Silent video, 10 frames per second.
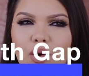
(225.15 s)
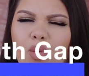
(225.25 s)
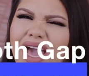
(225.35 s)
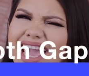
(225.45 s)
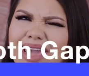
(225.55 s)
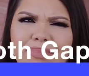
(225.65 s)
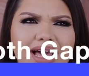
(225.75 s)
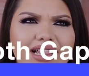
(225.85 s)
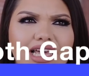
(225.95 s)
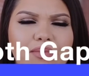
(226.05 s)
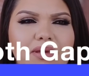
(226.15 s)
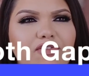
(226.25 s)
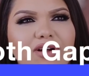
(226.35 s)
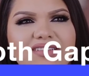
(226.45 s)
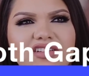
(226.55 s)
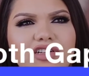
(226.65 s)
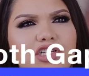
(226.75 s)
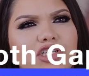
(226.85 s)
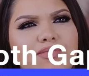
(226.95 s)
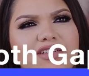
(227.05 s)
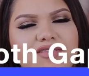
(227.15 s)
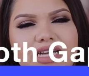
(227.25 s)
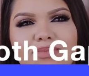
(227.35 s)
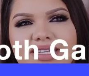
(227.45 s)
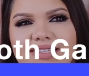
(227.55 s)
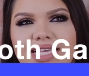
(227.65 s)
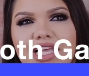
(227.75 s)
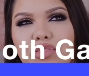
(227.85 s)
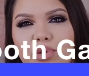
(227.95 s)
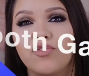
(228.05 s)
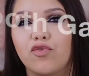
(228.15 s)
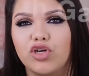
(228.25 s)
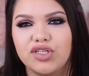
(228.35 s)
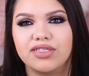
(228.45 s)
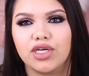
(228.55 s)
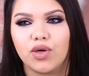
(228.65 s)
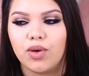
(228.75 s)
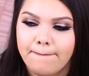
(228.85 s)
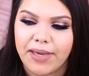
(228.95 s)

way back, like before I started YouTube videos, I'm gonna say like three or four years ago,